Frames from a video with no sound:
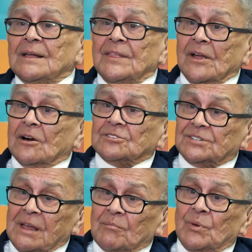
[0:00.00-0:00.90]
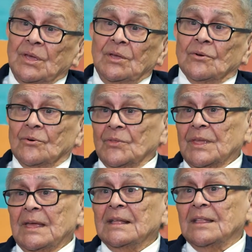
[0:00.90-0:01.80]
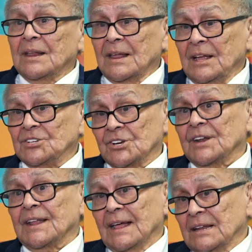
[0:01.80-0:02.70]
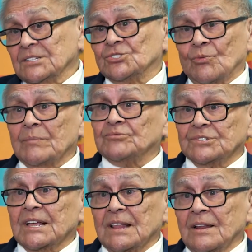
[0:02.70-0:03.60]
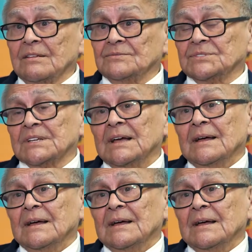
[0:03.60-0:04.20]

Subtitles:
the RCMP or the Indian agent and his representatives.